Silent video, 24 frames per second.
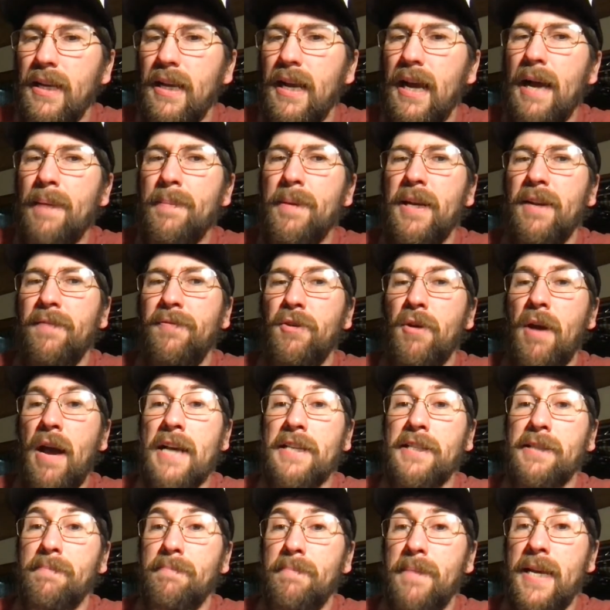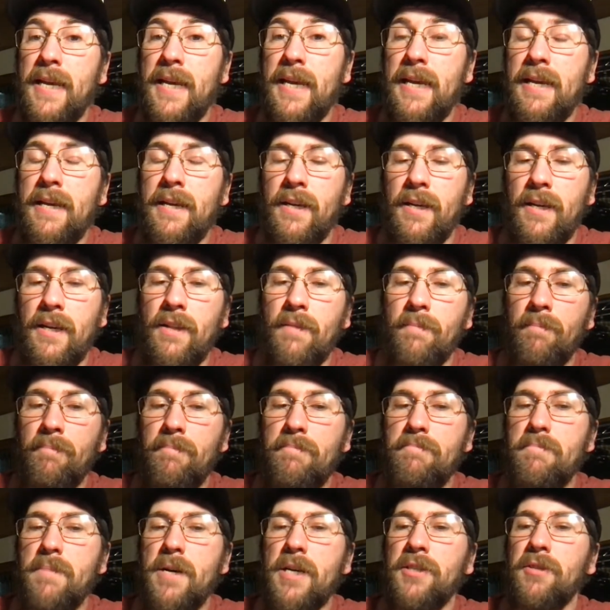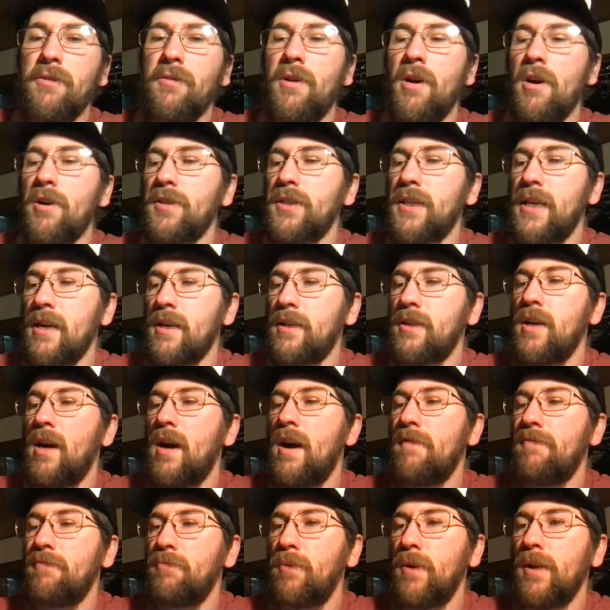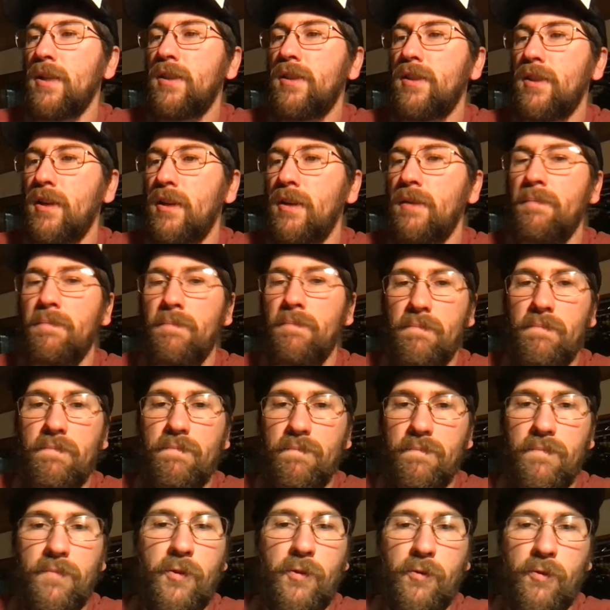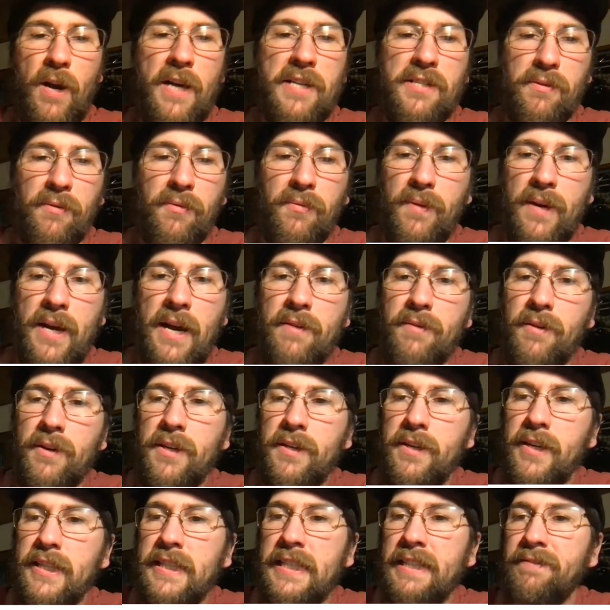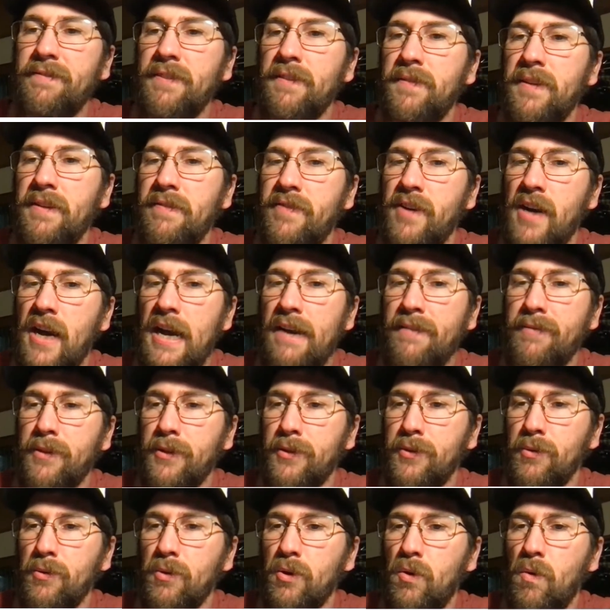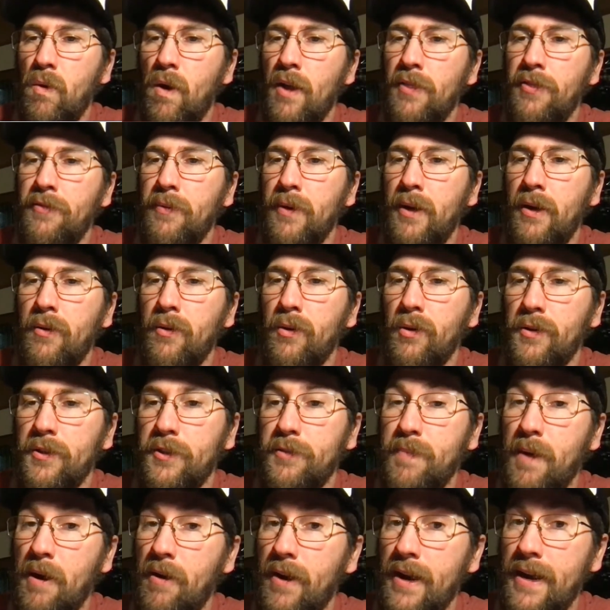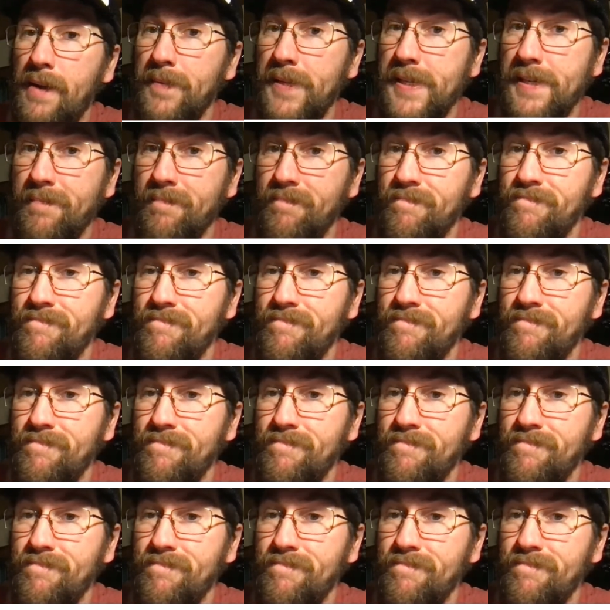I mean, if you ask me, muscle cars kicked off with the Chrysler 300 in 1955 with a dual quad 300 horsepower Hemi.